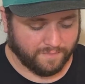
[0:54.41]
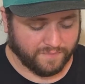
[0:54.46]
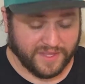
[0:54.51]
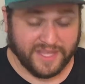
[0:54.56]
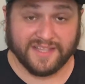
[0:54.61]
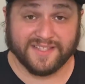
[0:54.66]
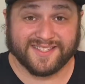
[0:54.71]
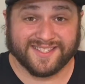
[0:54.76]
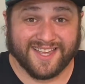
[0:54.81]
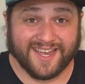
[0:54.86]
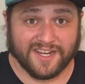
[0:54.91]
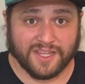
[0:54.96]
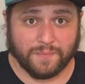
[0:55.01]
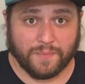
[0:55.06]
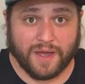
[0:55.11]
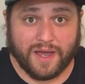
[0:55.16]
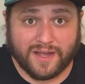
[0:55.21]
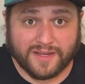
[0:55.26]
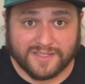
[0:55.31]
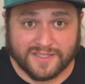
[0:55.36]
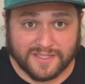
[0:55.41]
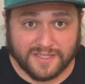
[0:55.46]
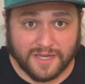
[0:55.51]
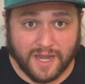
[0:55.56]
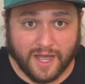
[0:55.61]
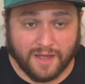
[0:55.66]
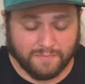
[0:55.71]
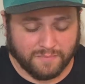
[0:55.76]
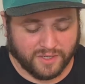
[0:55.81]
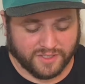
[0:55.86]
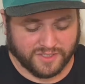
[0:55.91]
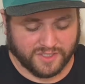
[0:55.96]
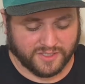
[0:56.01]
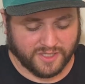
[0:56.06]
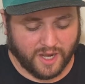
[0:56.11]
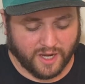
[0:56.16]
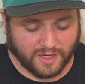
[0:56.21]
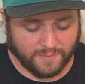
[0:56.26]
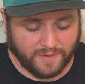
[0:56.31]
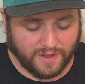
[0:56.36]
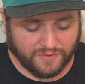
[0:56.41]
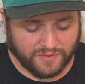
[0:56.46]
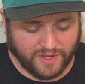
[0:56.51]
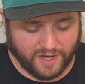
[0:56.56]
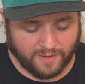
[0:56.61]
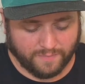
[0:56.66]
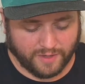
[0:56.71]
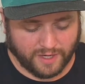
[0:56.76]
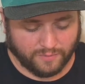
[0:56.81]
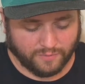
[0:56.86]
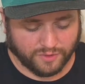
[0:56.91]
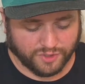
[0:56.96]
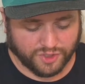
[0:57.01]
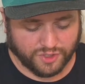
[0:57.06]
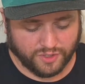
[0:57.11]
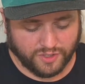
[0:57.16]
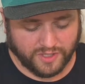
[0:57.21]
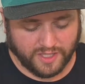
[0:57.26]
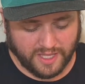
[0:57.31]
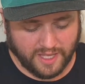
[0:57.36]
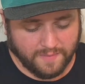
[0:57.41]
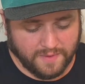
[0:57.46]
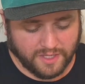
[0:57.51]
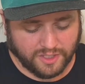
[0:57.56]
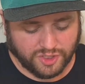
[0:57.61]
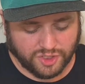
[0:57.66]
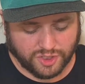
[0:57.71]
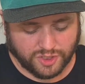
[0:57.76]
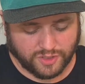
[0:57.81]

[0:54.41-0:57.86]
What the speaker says: Inside of the box, not much to talk about there, but I will show you the image.